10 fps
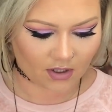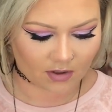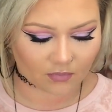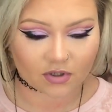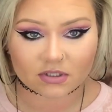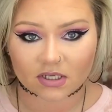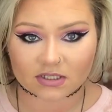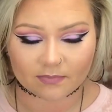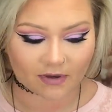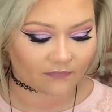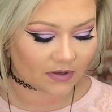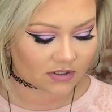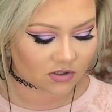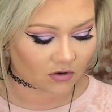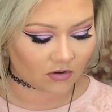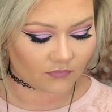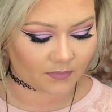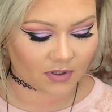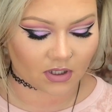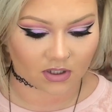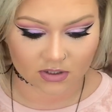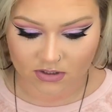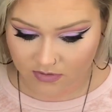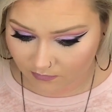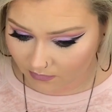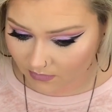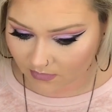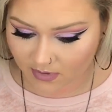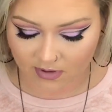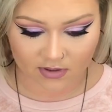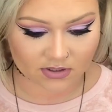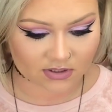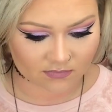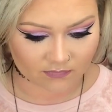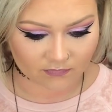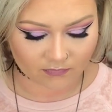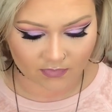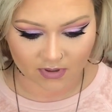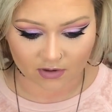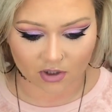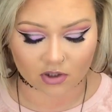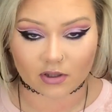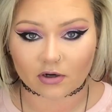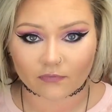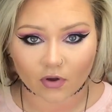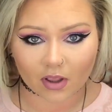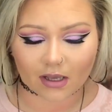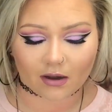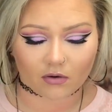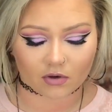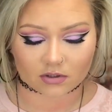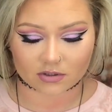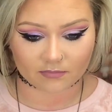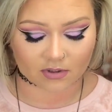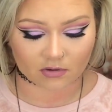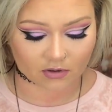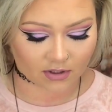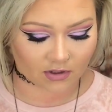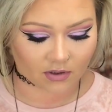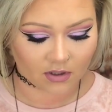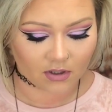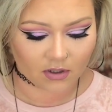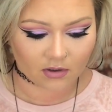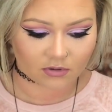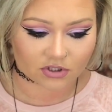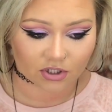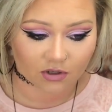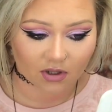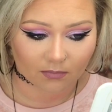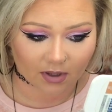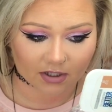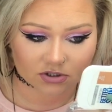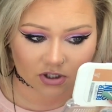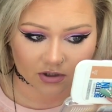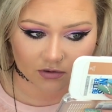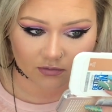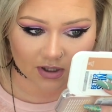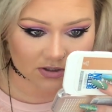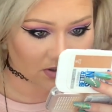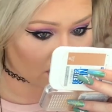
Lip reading: And I'm going to dust my face off because there's some either glitter fallout or something on there. Which I know that black shadow has a